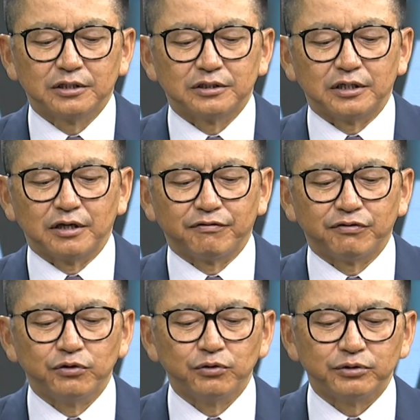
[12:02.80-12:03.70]
the
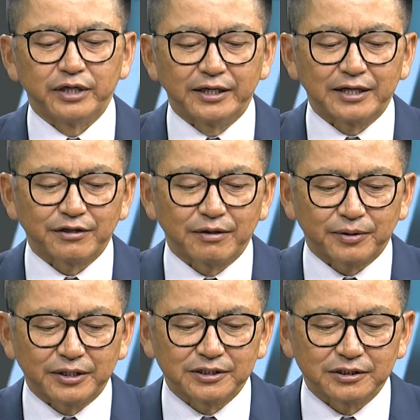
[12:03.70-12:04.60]
food and other
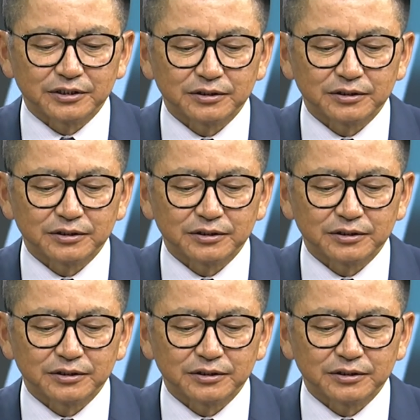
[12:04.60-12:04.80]
prices.